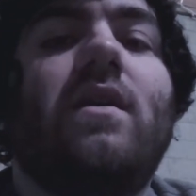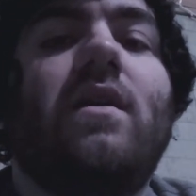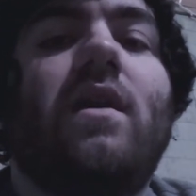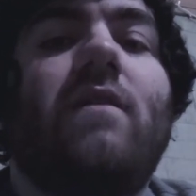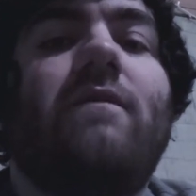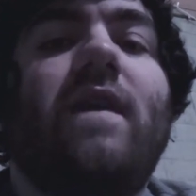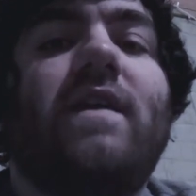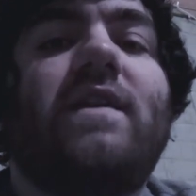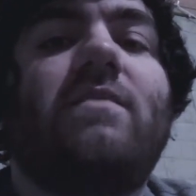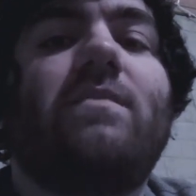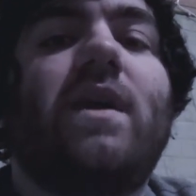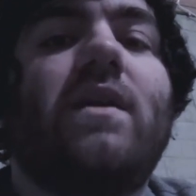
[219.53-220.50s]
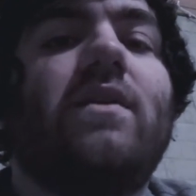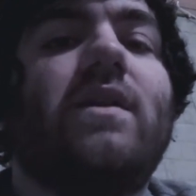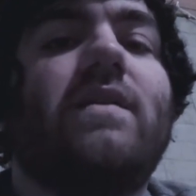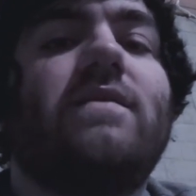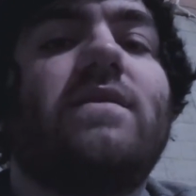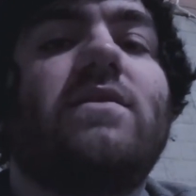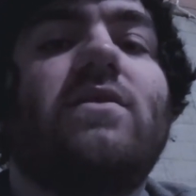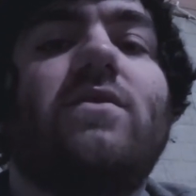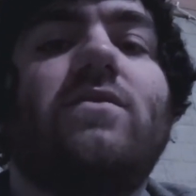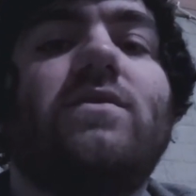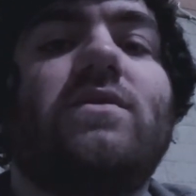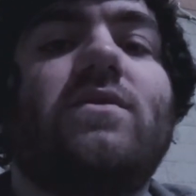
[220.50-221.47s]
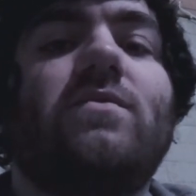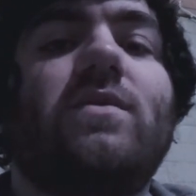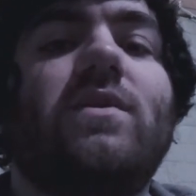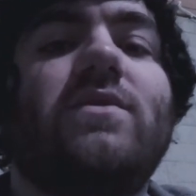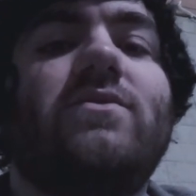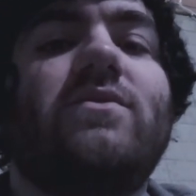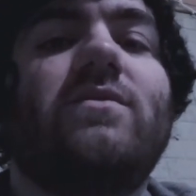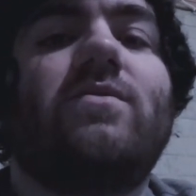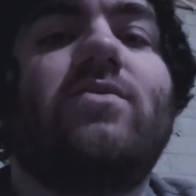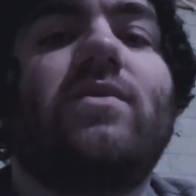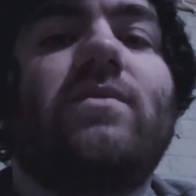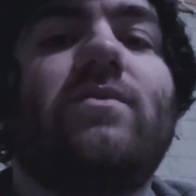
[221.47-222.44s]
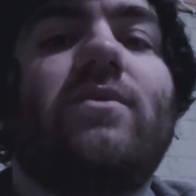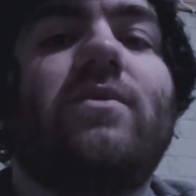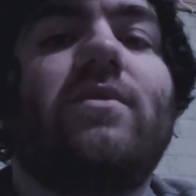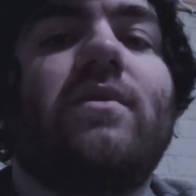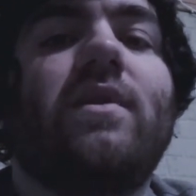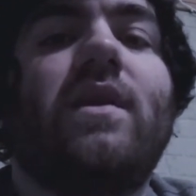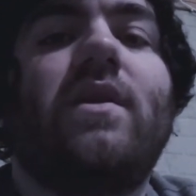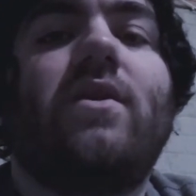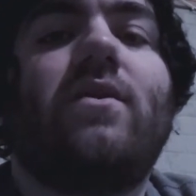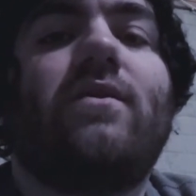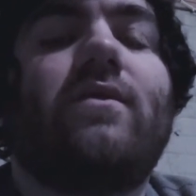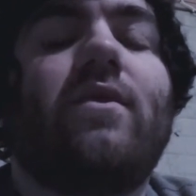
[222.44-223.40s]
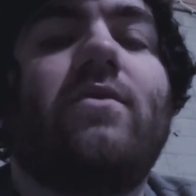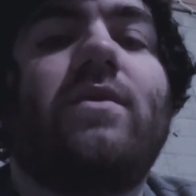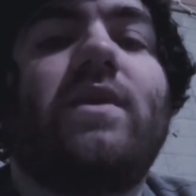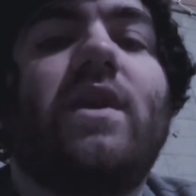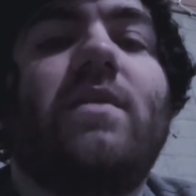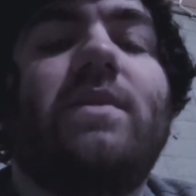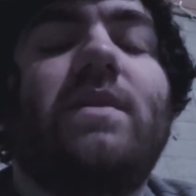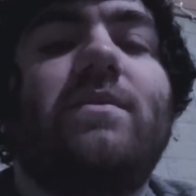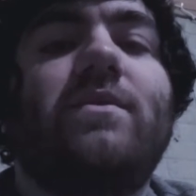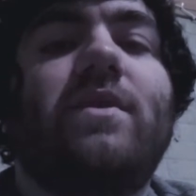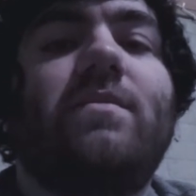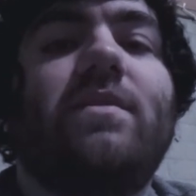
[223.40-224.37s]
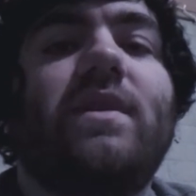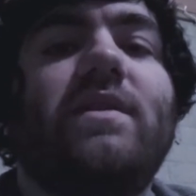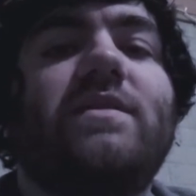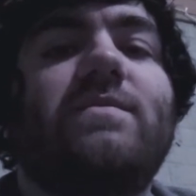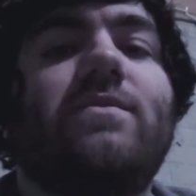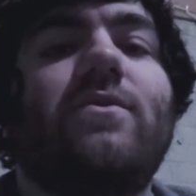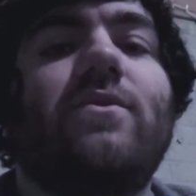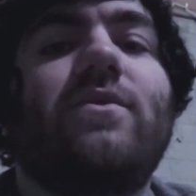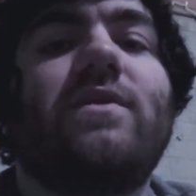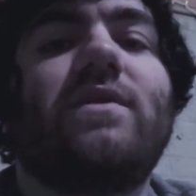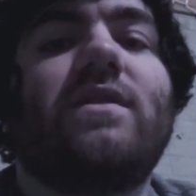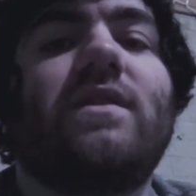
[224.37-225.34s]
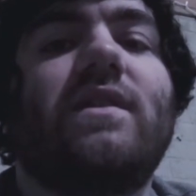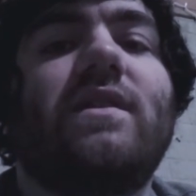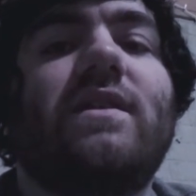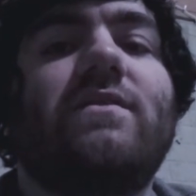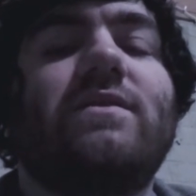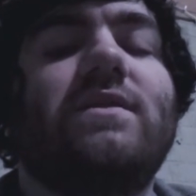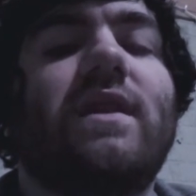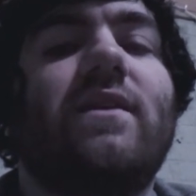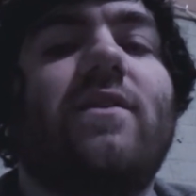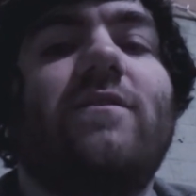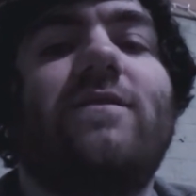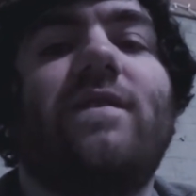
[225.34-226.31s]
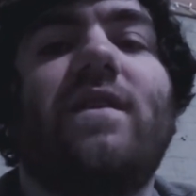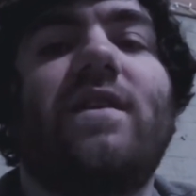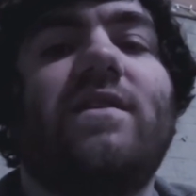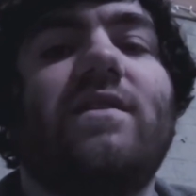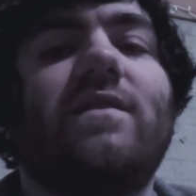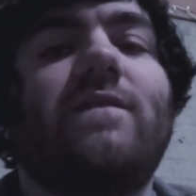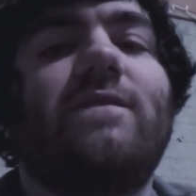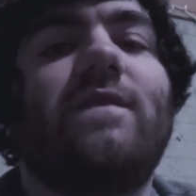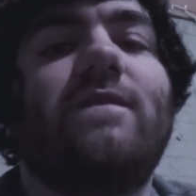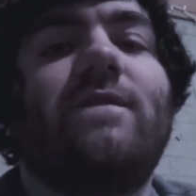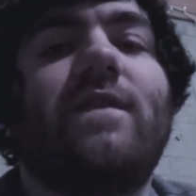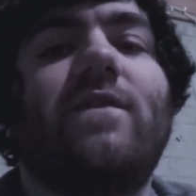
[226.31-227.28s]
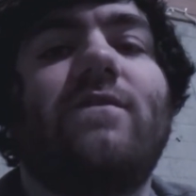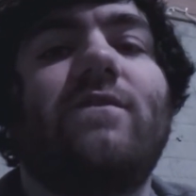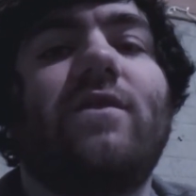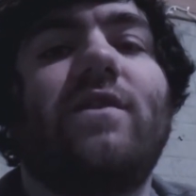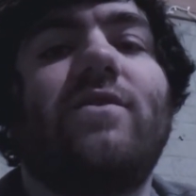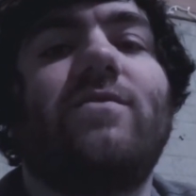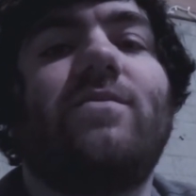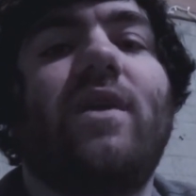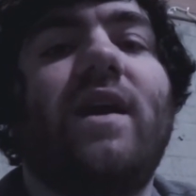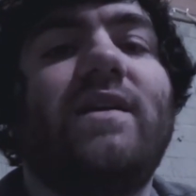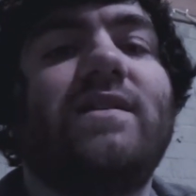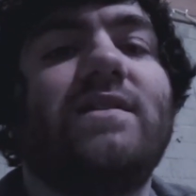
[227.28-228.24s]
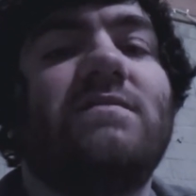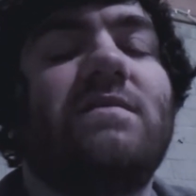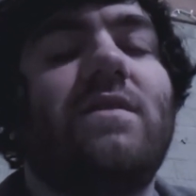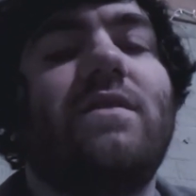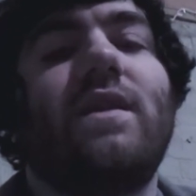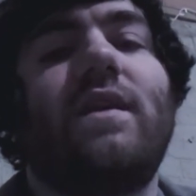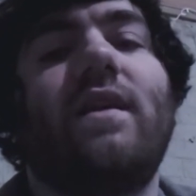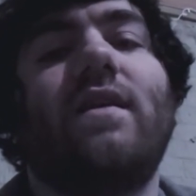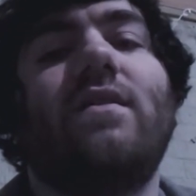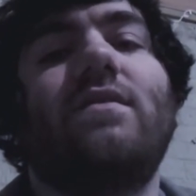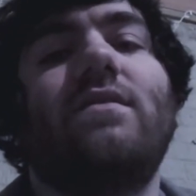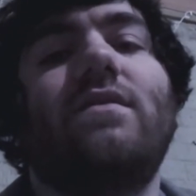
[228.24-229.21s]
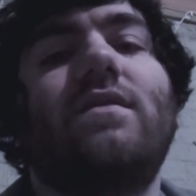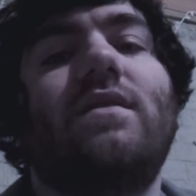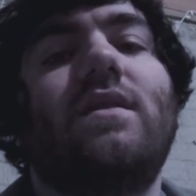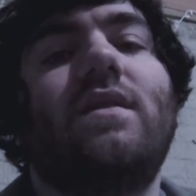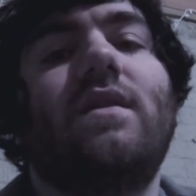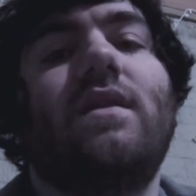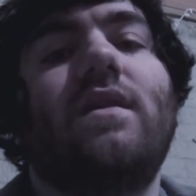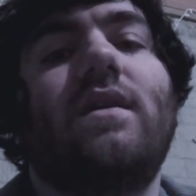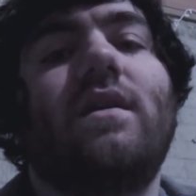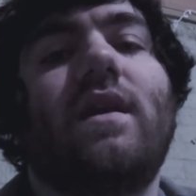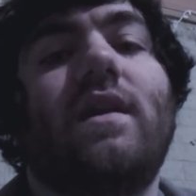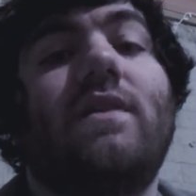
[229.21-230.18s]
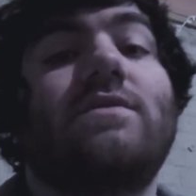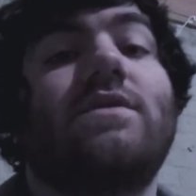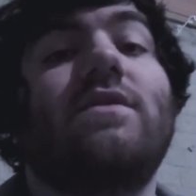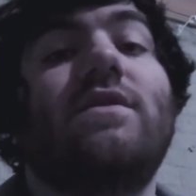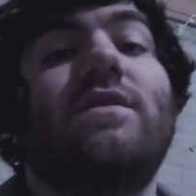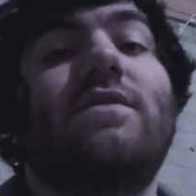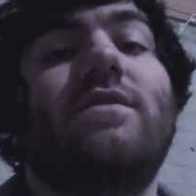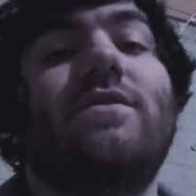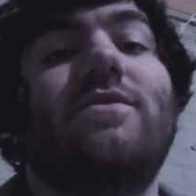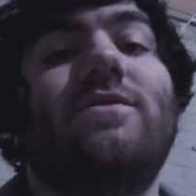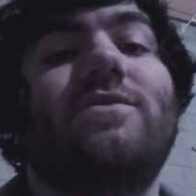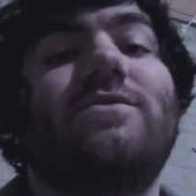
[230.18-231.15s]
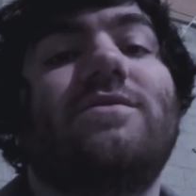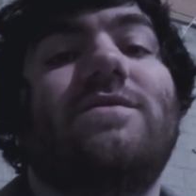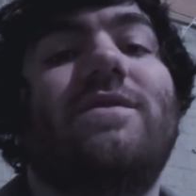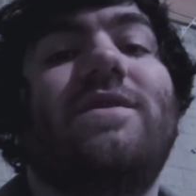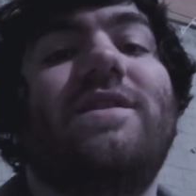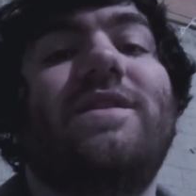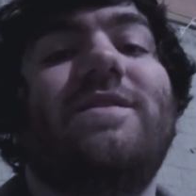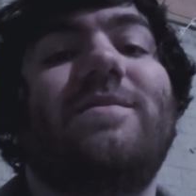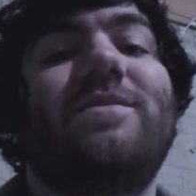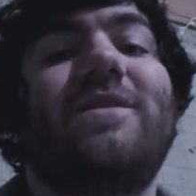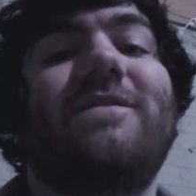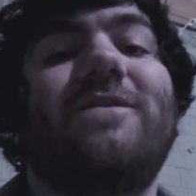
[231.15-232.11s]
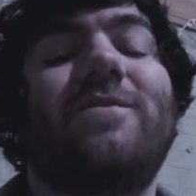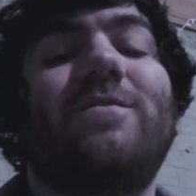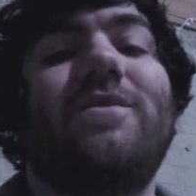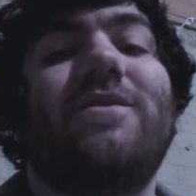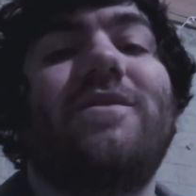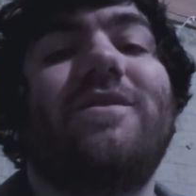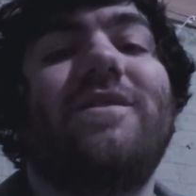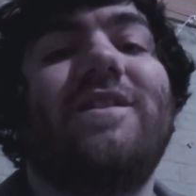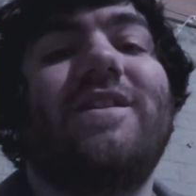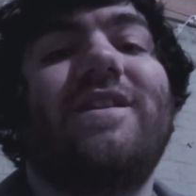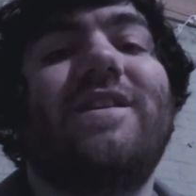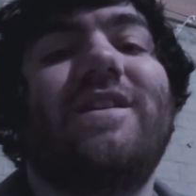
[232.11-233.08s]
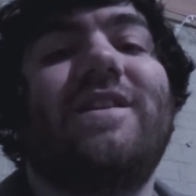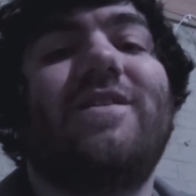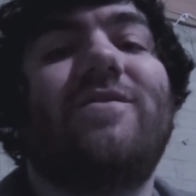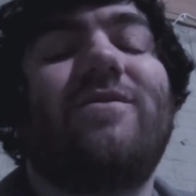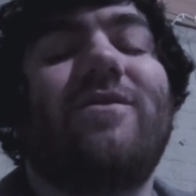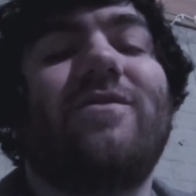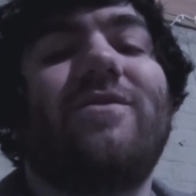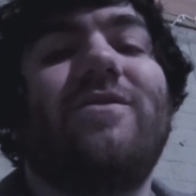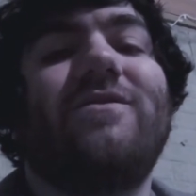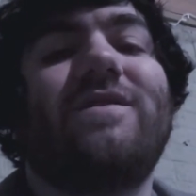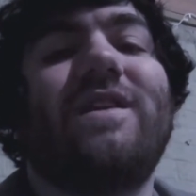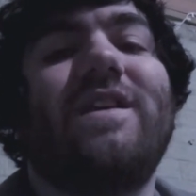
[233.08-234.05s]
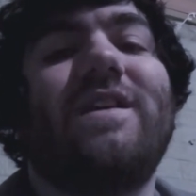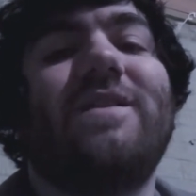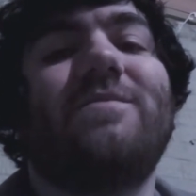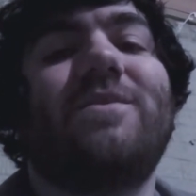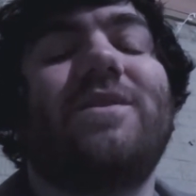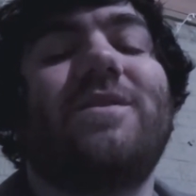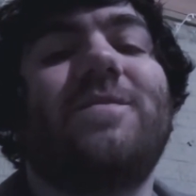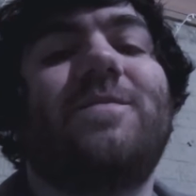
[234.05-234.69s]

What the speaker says: affected my life so much, to the point where growing up, even though I played sports, like, that was terrifying. None of it felt real. Practice felt like hell. I was good too, which was funny. I played football for a long time, but